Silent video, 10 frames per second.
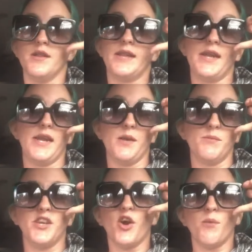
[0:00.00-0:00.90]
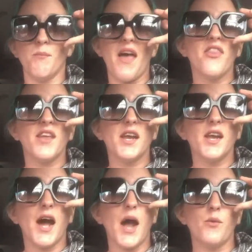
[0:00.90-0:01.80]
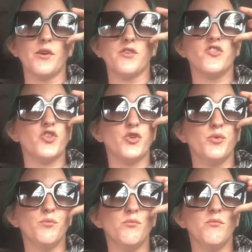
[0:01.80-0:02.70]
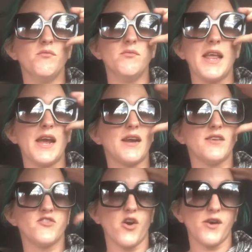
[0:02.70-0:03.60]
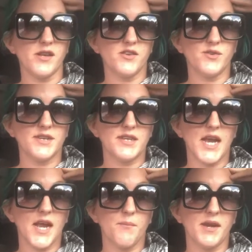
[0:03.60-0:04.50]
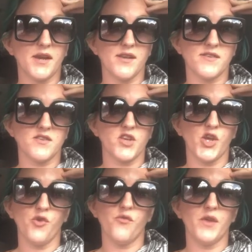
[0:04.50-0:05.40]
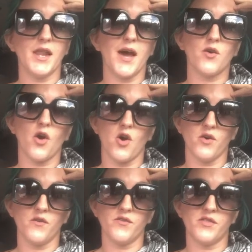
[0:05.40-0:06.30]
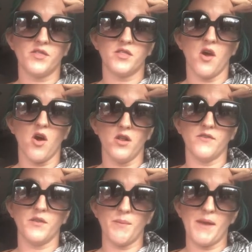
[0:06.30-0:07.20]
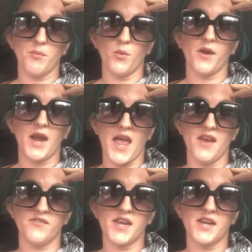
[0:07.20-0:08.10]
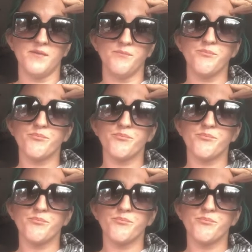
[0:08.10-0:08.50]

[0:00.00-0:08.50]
the EMDR method. I would assume they kind of start into it today because you fill out all of all of the paperwork ahead of time